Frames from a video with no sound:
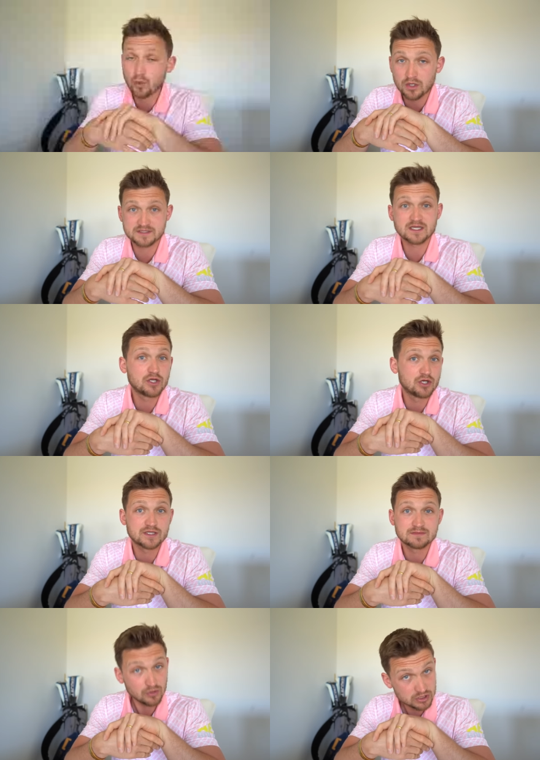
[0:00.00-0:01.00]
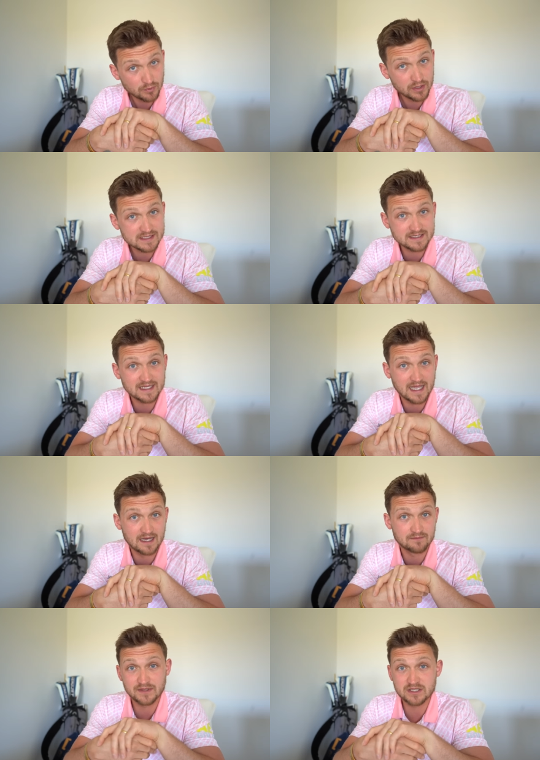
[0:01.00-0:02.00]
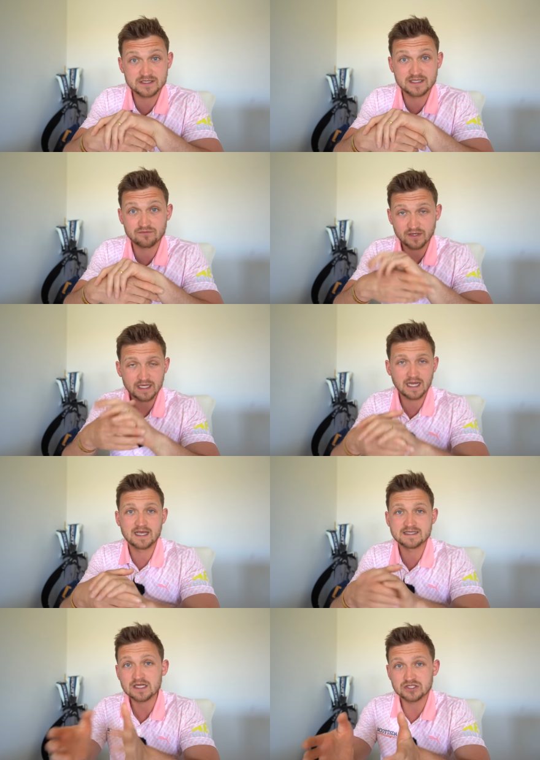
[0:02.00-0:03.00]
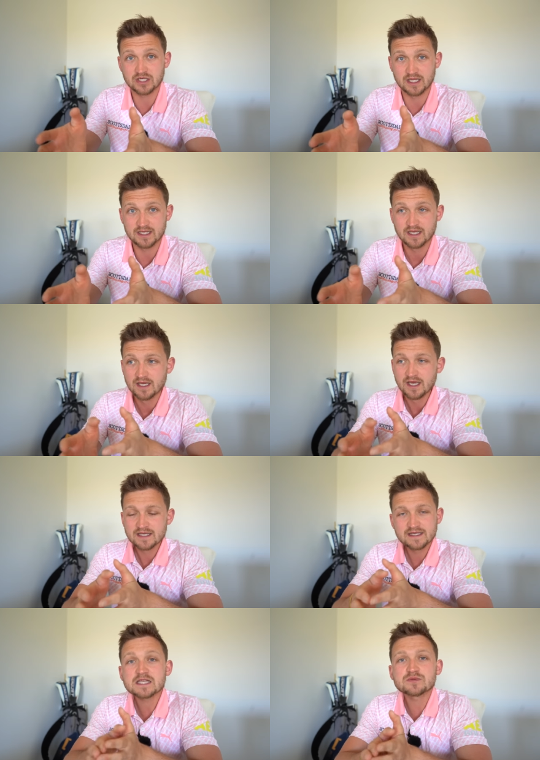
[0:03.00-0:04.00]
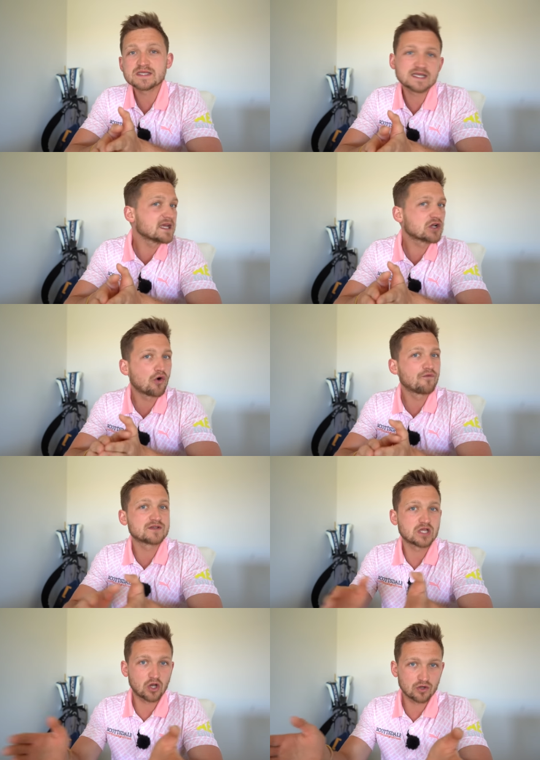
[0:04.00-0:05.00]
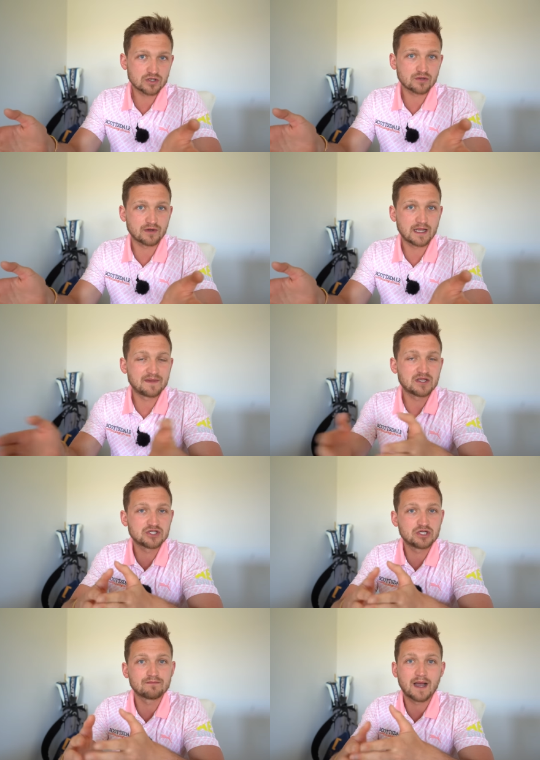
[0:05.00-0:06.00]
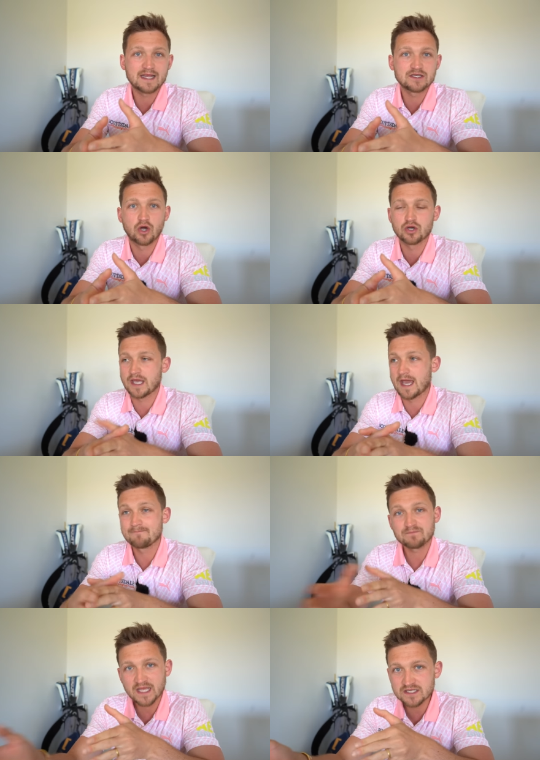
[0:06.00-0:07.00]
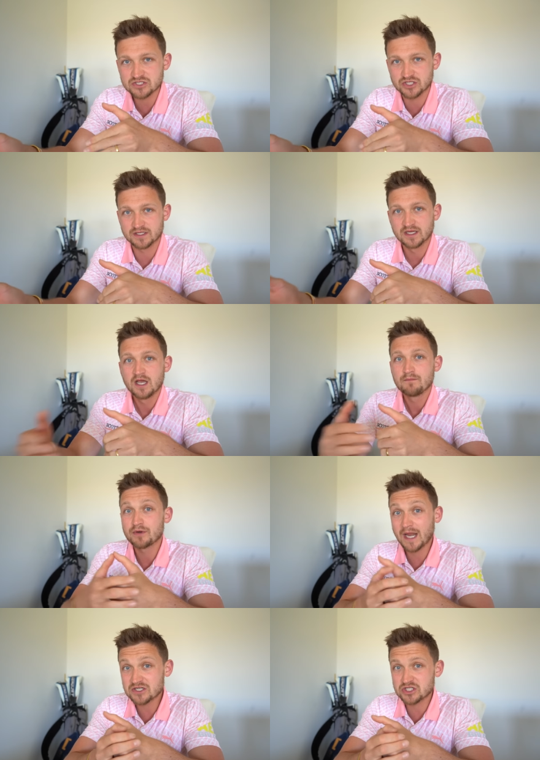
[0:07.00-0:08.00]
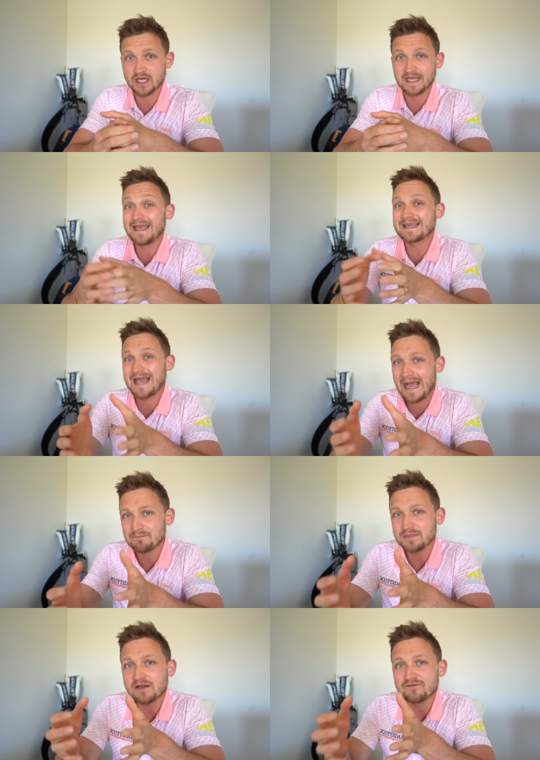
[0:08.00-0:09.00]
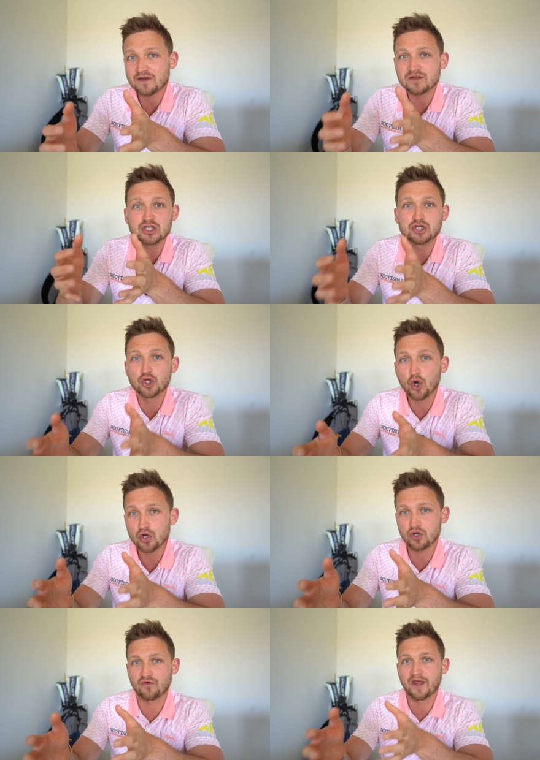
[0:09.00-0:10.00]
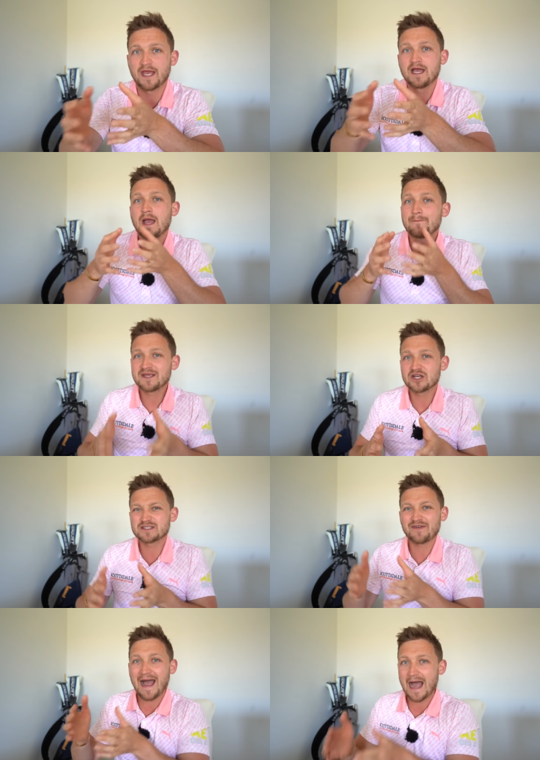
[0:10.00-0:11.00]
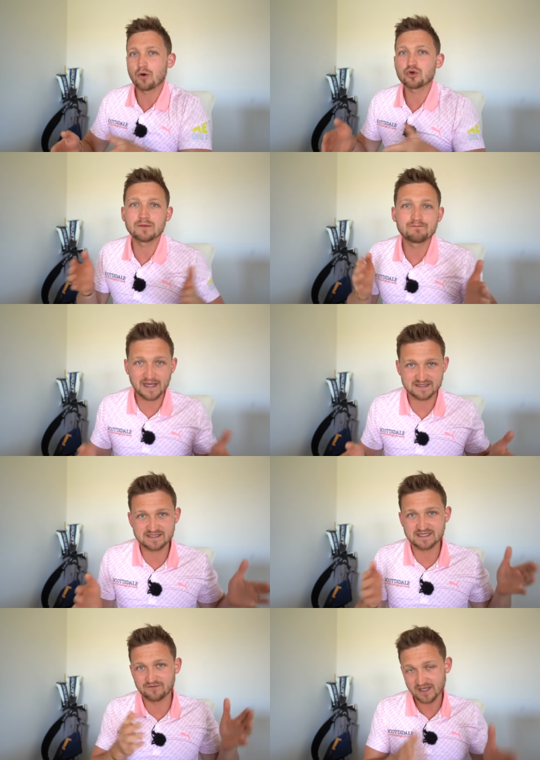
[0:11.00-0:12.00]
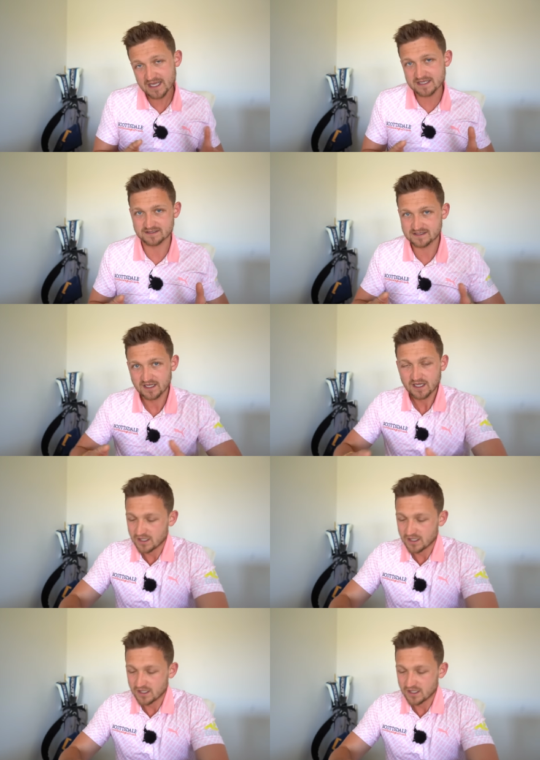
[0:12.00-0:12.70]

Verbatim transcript: want to earn as much money as they can because they realise actually, yes, we say golf is a long career because you might not get injured, but actually it can be a very short career because of how competitive it is.